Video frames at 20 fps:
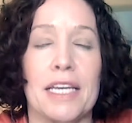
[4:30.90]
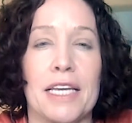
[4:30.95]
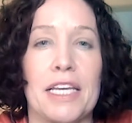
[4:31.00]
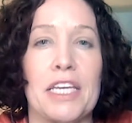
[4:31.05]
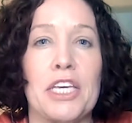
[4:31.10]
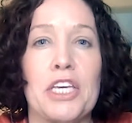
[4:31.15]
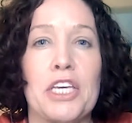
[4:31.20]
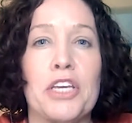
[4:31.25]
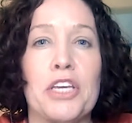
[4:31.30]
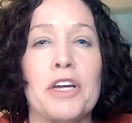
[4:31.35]

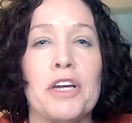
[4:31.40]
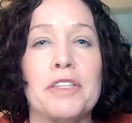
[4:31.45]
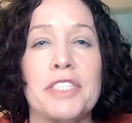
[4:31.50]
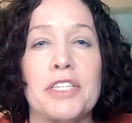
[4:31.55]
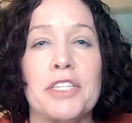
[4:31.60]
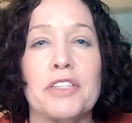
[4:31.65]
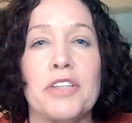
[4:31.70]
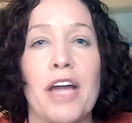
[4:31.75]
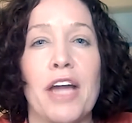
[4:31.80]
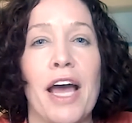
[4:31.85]

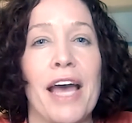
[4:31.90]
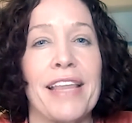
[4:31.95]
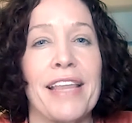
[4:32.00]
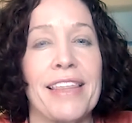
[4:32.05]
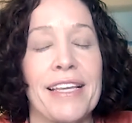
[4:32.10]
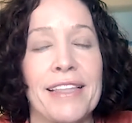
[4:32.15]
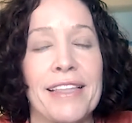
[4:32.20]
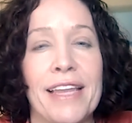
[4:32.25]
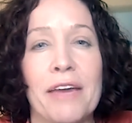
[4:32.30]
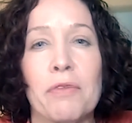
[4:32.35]
Deirdre, I think
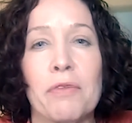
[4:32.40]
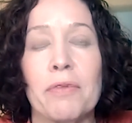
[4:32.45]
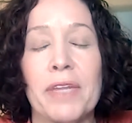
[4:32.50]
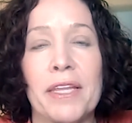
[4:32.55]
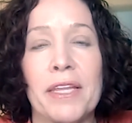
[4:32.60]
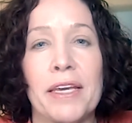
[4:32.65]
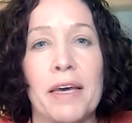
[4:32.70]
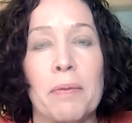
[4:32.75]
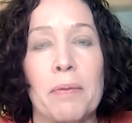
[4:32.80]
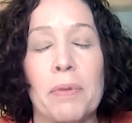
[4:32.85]
that really
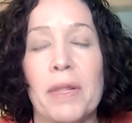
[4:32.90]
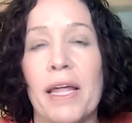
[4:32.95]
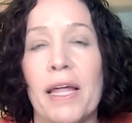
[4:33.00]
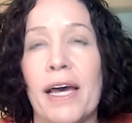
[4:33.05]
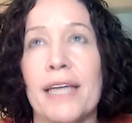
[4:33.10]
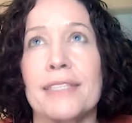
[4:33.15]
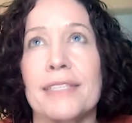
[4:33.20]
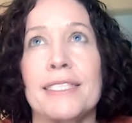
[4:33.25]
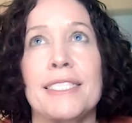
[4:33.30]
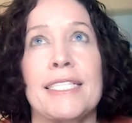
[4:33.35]
applies
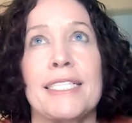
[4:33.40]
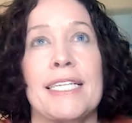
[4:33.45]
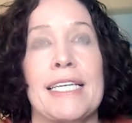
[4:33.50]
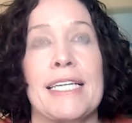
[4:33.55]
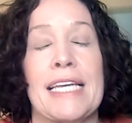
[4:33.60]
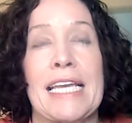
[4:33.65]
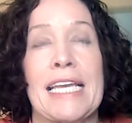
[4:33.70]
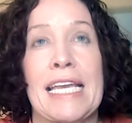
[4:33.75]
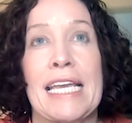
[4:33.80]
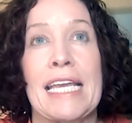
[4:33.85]
to
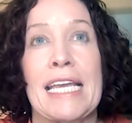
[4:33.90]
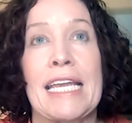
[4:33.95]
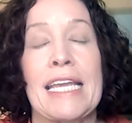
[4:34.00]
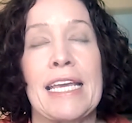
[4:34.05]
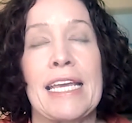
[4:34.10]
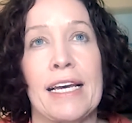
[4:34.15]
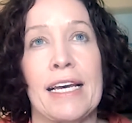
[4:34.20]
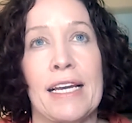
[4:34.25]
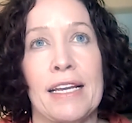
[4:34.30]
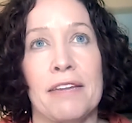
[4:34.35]
any
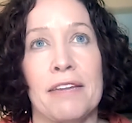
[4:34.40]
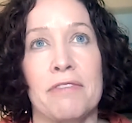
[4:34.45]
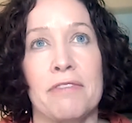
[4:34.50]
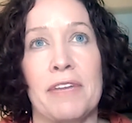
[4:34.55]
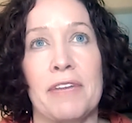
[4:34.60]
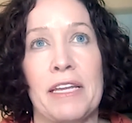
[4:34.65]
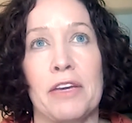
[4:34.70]
kind of video,